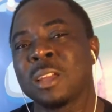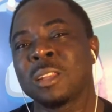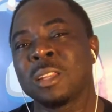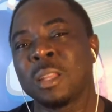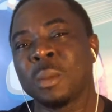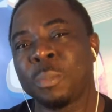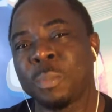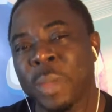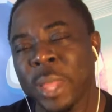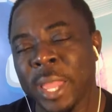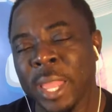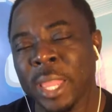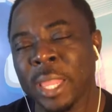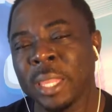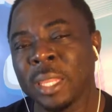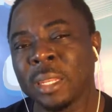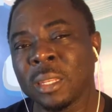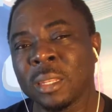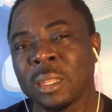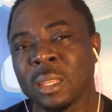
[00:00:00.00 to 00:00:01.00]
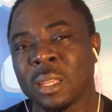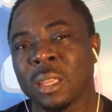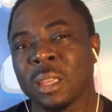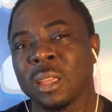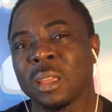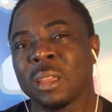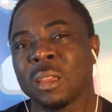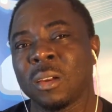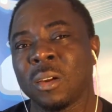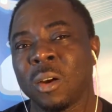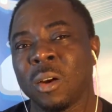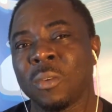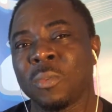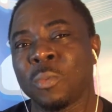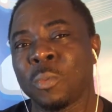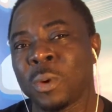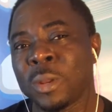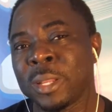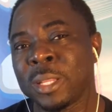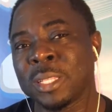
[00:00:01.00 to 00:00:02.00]
the pain of
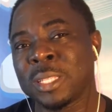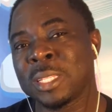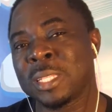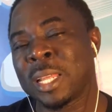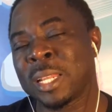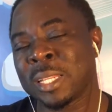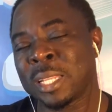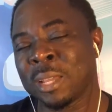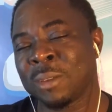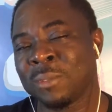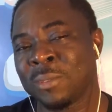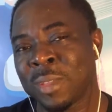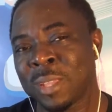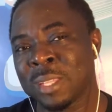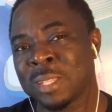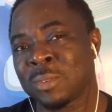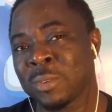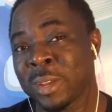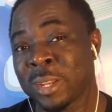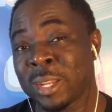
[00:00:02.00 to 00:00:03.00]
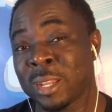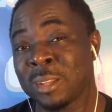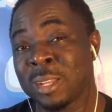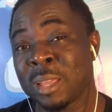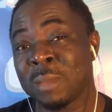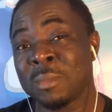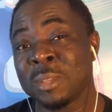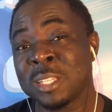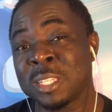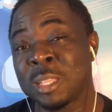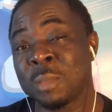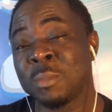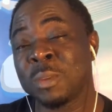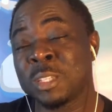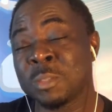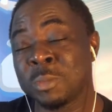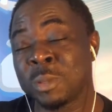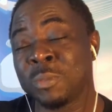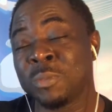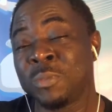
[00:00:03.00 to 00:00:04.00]
what is it that they're facing right now. That means they
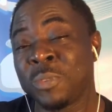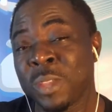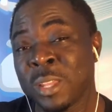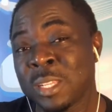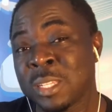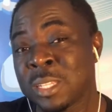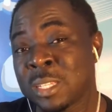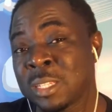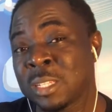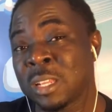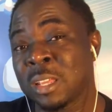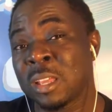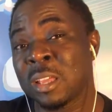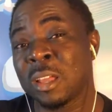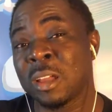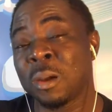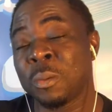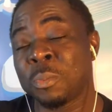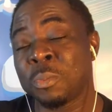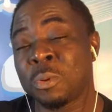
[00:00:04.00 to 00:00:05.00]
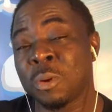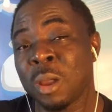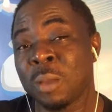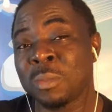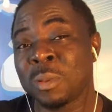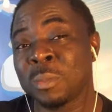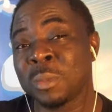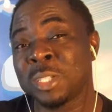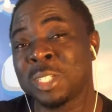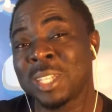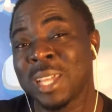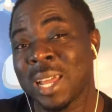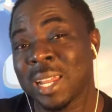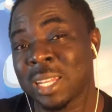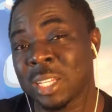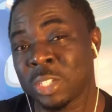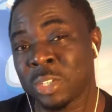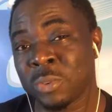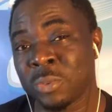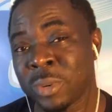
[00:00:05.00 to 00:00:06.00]
must be facing a problem, a
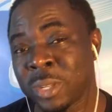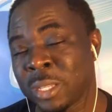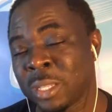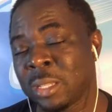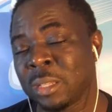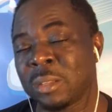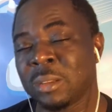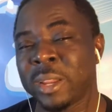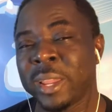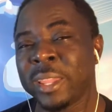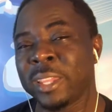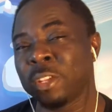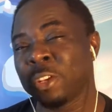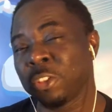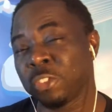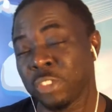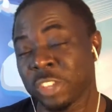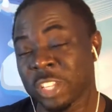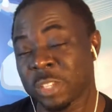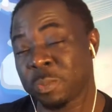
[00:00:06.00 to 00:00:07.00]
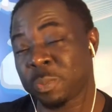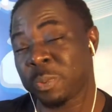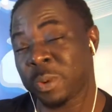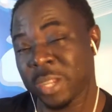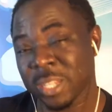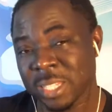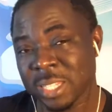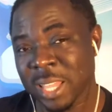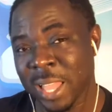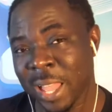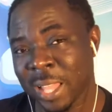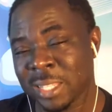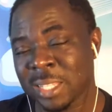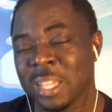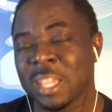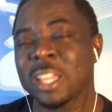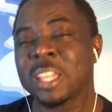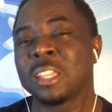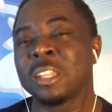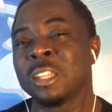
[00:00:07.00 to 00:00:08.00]
challenge already, right? You need to express that.
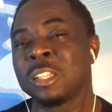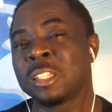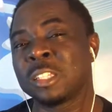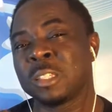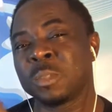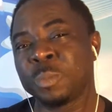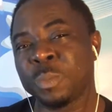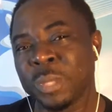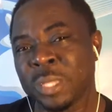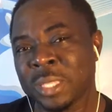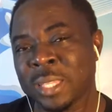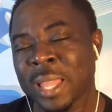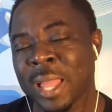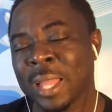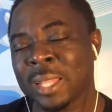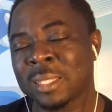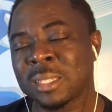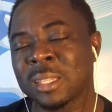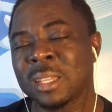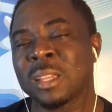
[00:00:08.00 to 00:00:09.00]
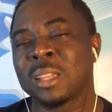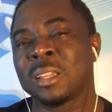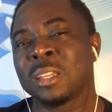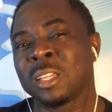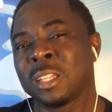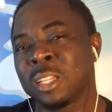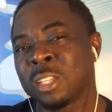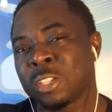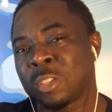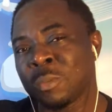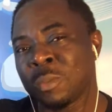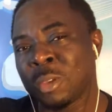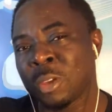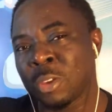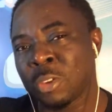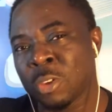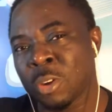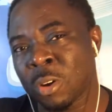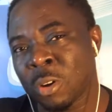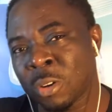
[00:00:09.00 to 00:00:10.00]
You need to speak that. It needs to be
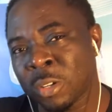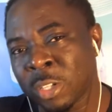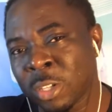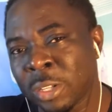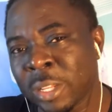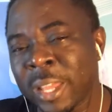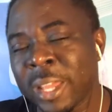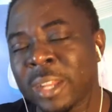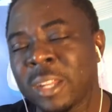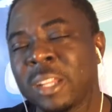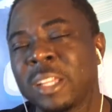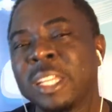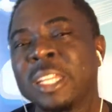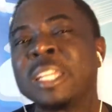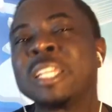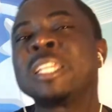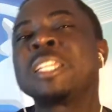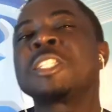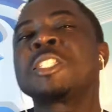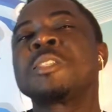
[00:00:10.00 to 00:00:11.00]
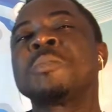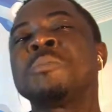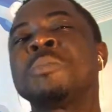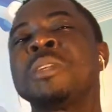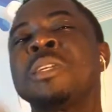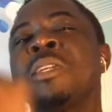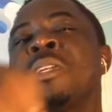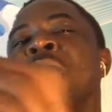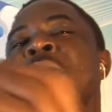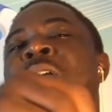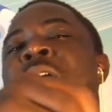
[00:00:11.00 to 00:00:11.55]
on your, on your letter. It needs to be